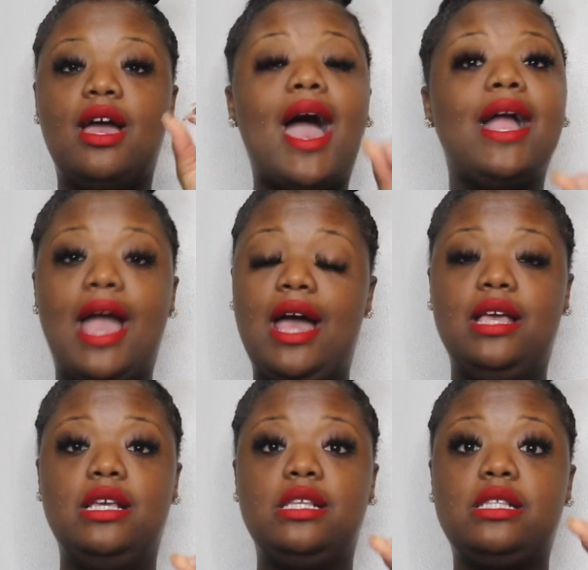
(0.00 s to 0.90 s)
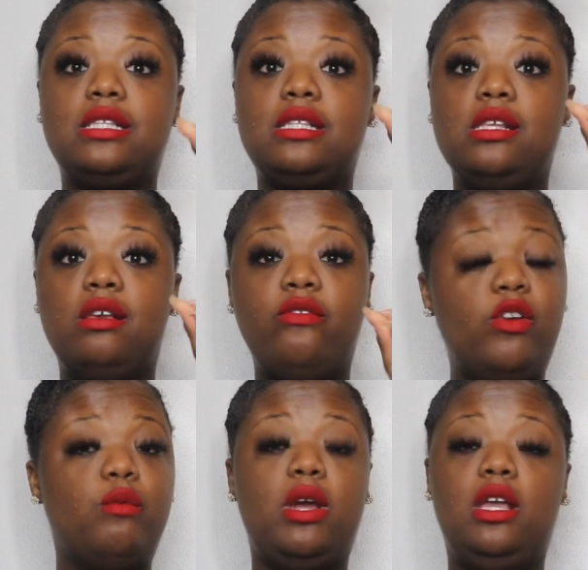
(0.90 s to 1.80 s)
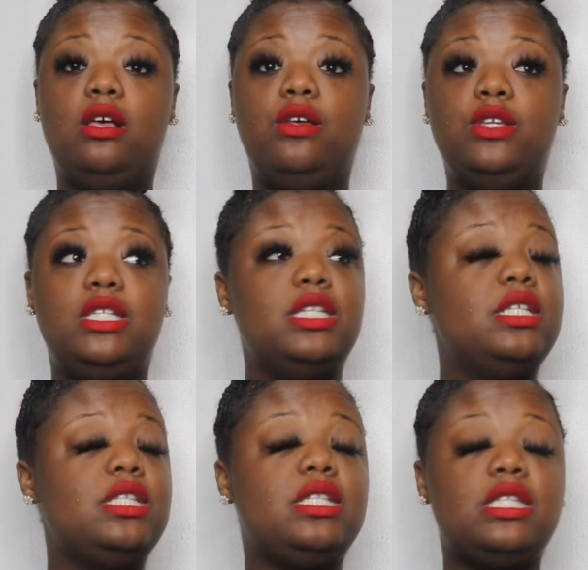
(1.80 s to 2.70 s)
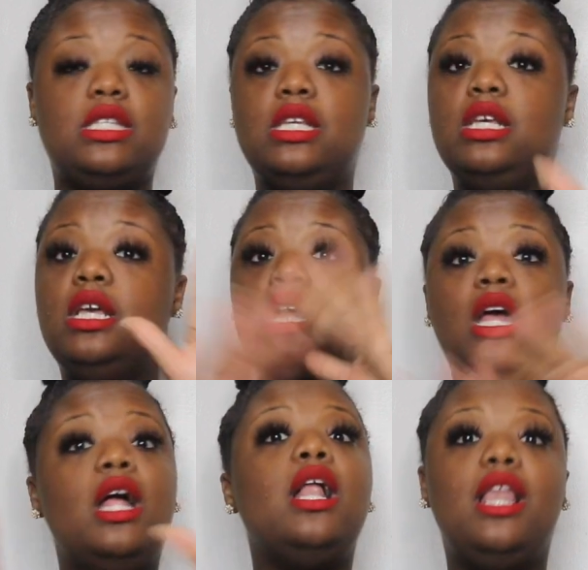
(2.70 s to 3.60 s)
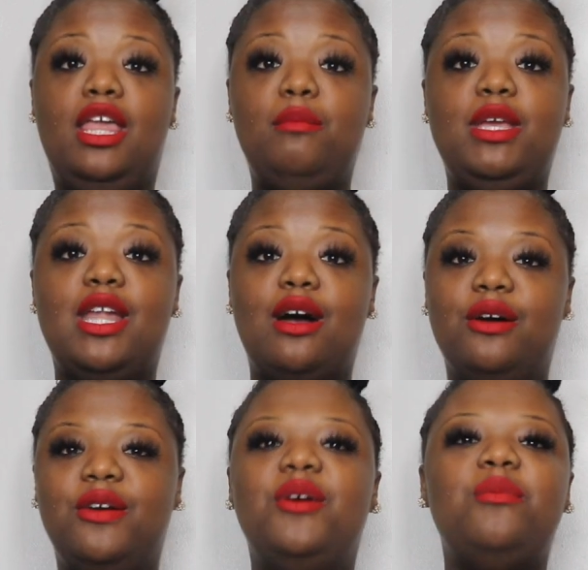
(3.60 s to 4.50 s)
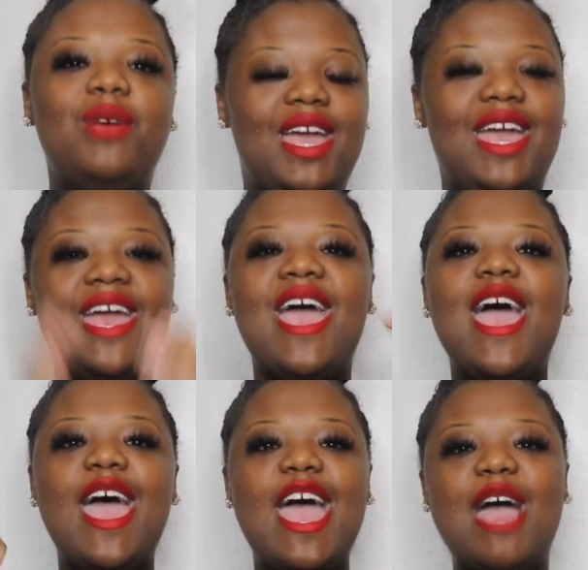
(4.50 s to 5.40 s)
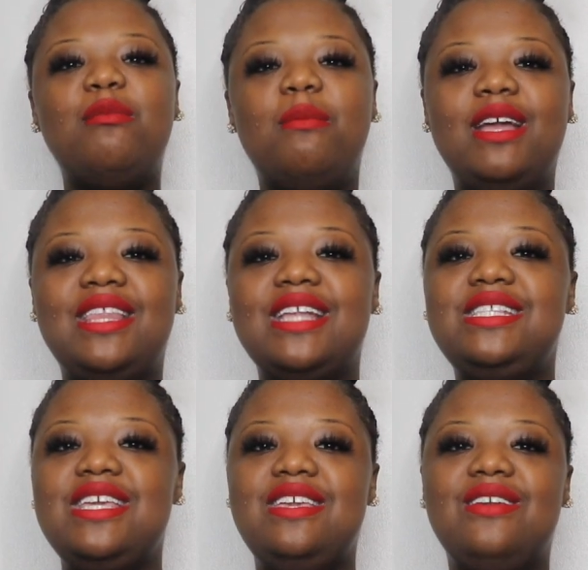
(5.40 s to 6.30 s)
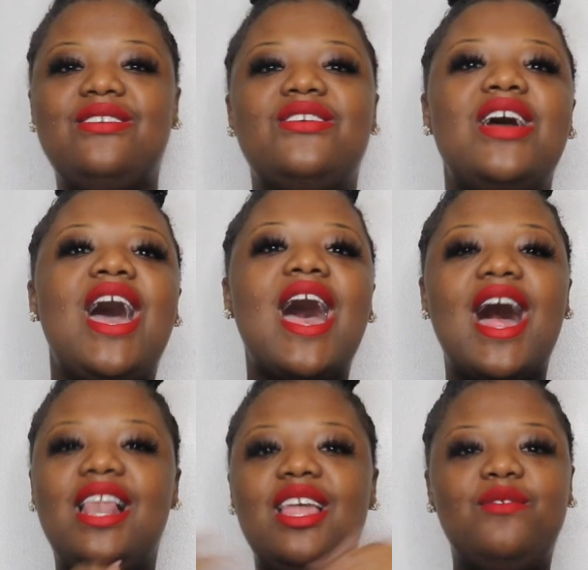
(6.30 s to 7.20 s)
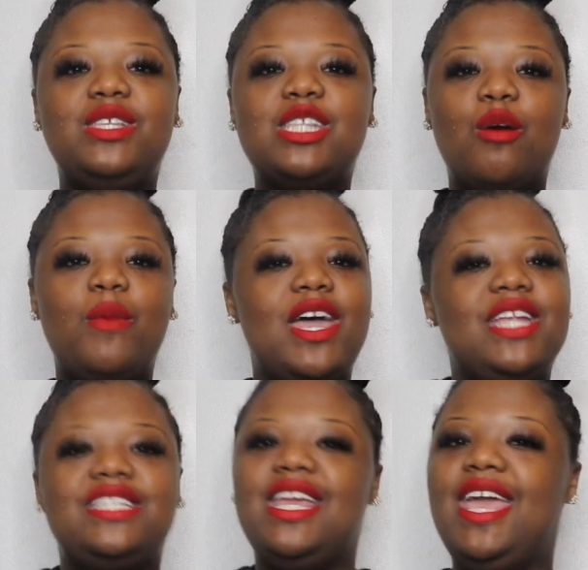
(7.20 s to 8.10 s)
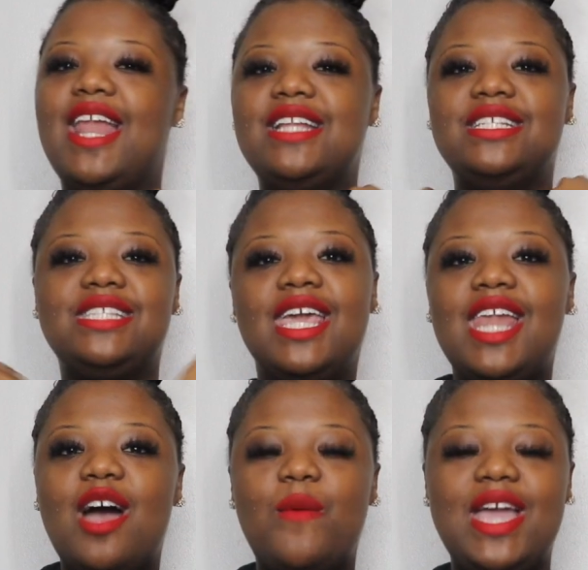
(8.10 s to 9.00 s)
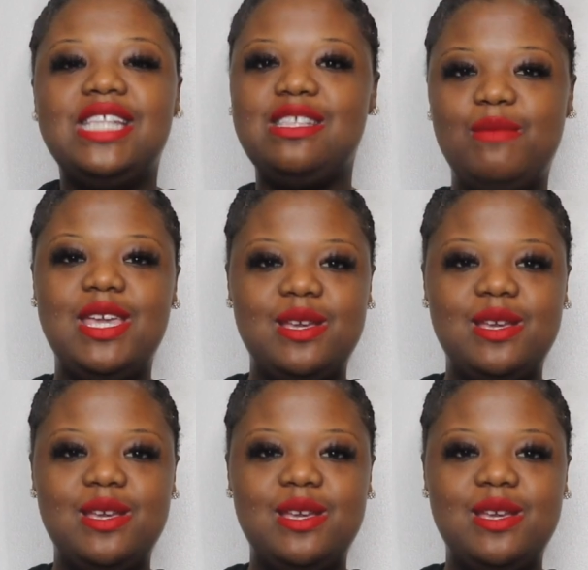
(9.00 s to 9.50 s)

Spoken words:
I got us, for real, just let me know. But happy birthday to you, I love you so much, and I just cannot wait to meet